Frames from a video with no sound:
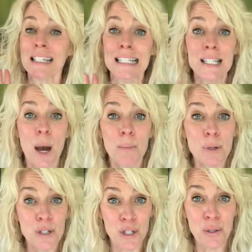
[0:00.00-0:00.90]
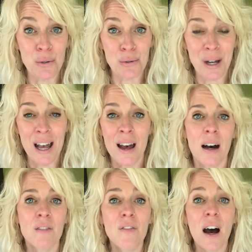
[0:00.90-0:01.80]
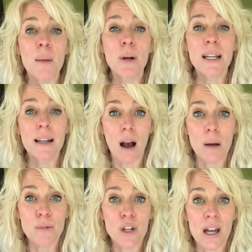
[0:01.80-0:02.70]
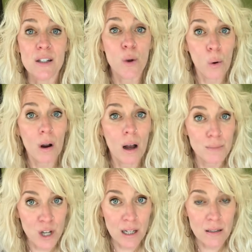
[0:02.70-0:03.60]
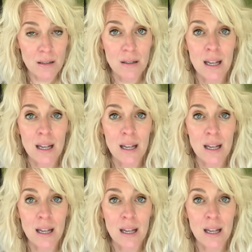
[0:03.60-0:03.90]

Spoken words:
Number two, a vibrating object or objects.